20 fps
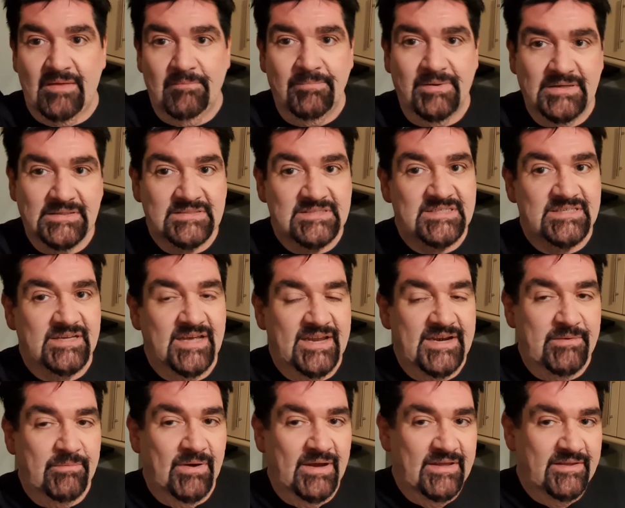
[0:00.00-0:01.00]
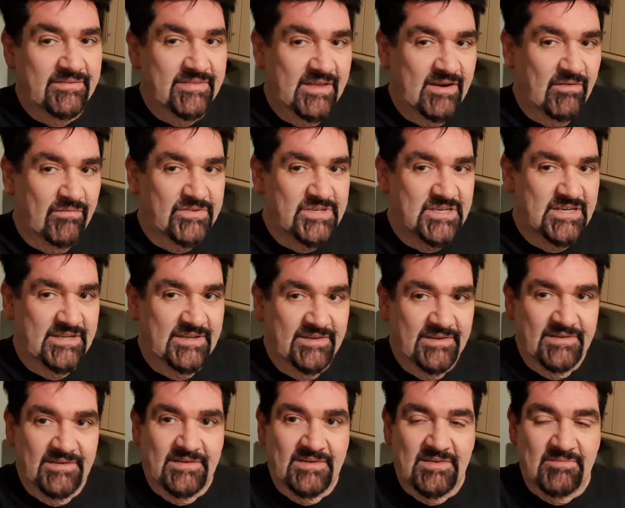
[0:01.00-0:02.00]
But anyway, they'd obviously
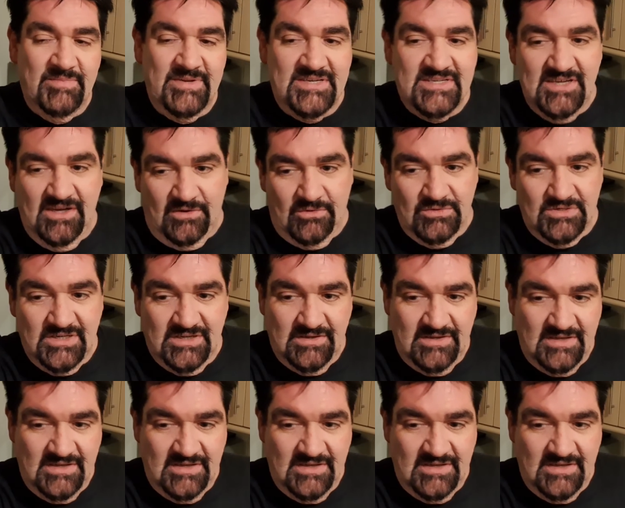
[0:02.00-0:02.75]
been told